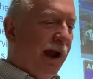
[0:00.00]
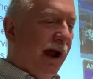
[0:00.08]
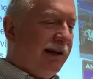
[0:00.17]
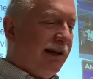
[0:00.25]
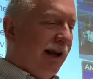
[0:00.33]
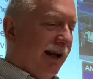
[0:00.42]

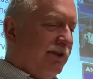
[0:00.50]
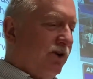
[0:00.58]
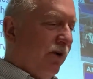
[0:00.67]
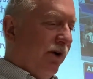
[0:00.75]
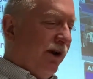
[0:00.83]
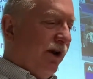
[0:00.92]
I did like
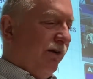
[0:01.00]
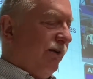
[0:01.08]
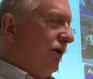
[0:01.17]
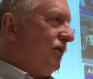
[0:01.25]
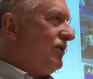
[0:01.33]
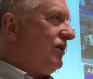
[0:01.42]
200
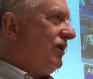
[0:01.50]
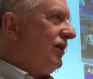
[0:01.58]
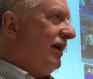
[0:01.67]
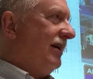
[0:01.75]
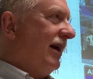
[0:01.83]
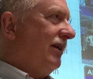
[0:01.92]
interviews
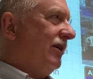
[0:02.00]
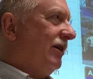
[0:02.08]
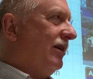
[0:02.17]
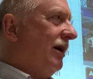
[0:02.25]
in that year.